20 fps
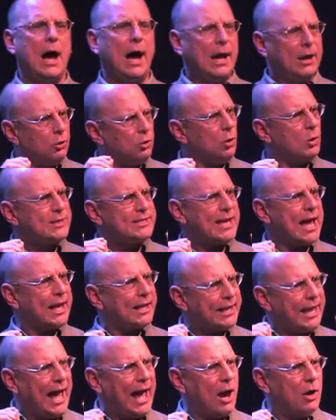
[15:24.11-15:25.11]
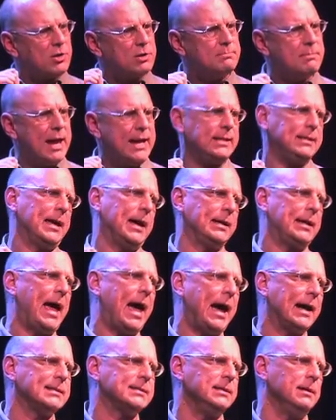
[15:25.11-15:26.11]
I don't know exactly how to make that
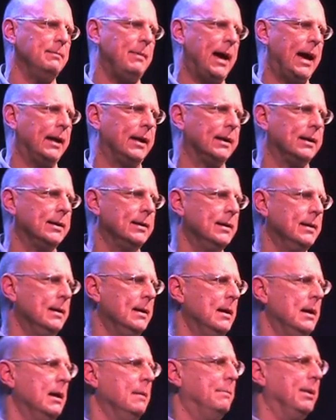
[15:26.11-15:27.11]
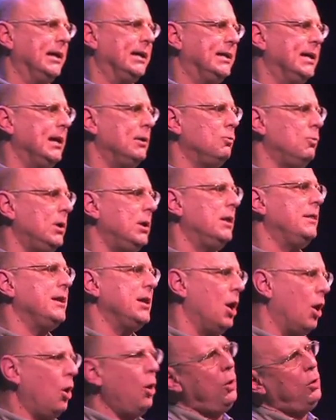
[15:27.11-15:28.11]
axiomatic. But get rid of
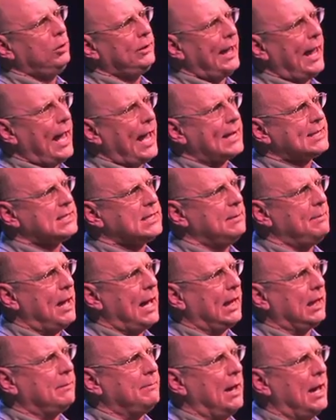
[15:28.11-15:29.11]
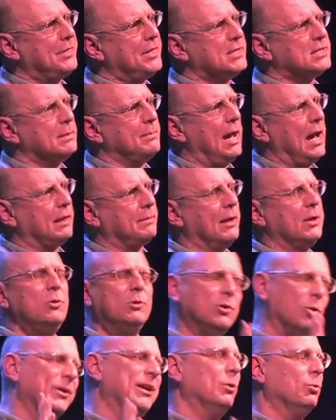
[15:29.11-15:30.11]
the old axiomatic methods of mathematics.
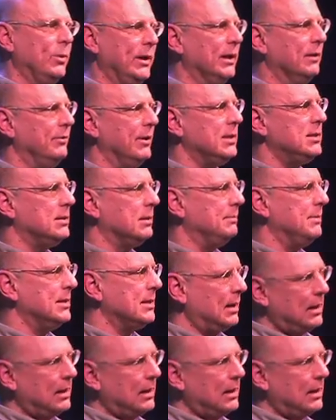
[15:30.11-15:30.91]
Well, don't get rid of it.